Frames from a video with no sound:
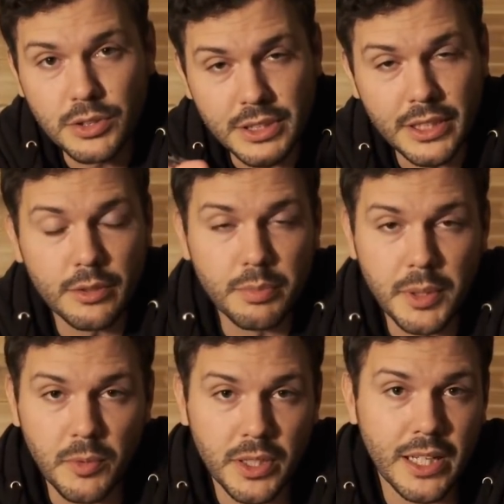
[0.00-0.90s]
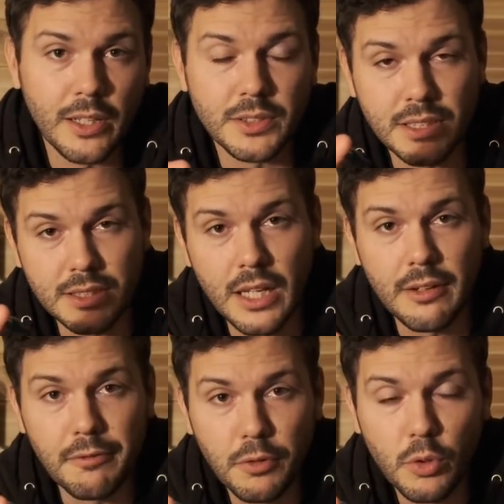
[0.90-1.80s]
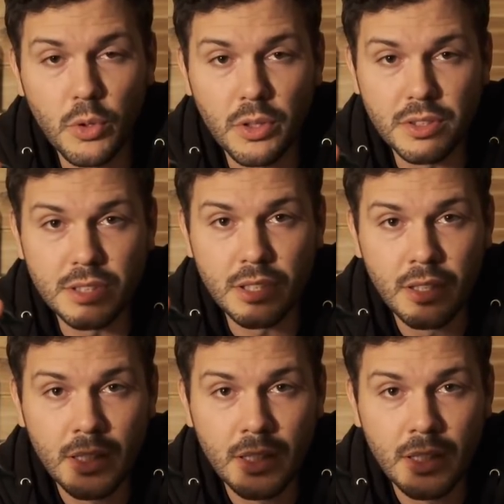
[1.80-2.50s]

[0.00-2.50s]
standard Beam Rickhouse has 9 floors,